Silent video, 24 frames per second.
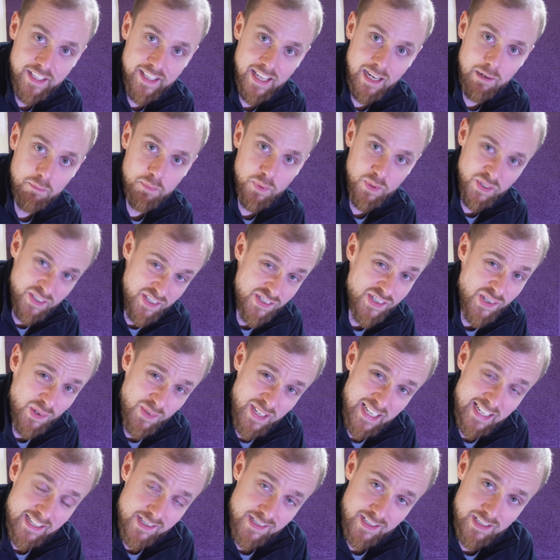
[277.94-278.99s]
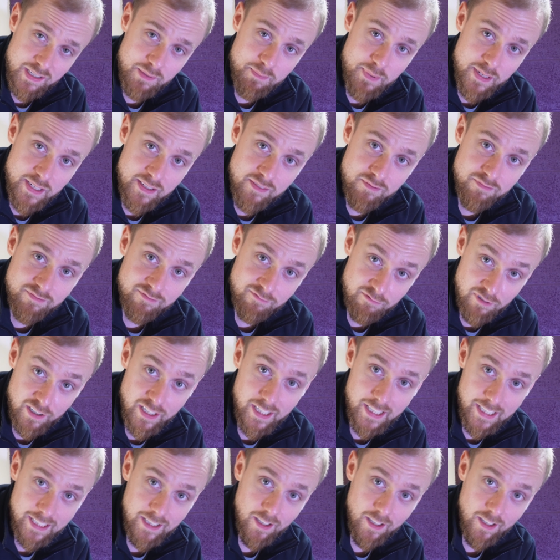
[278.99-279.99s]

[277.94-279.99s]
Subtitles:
at that point, so it is going to be really